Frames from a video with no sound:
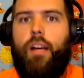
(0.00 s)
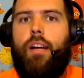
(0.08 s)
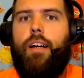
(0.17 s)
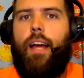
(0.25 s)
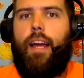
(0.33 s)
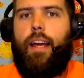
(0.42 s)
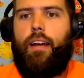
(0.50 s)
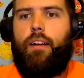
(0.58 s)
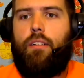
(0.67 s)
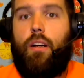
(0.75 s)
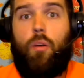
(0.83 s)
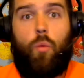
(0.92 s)
and
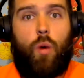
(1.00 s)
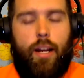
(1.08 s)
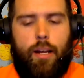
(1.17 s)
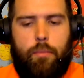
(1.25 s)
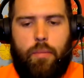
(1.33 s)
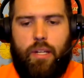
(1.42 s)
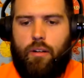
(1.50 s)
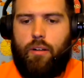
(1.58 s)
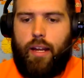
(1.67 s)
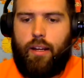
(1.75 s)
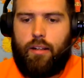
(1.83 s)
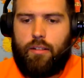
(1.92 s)
uh, why I'm here,
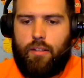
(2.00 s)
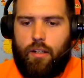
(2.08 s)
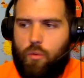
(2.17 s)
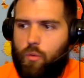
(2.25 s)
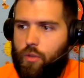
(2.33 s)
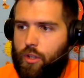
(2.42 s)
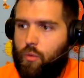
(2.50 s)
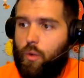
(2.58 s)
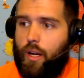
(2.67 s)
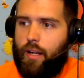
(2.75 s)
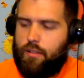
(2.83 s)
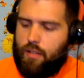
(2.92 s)
and uh, you know why I
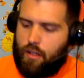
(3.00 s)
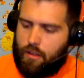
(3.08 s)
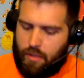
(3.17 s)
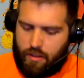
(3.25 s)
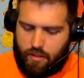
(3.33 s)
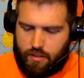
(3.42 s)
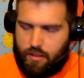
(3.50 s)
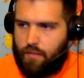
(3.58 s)
talk about this stuff.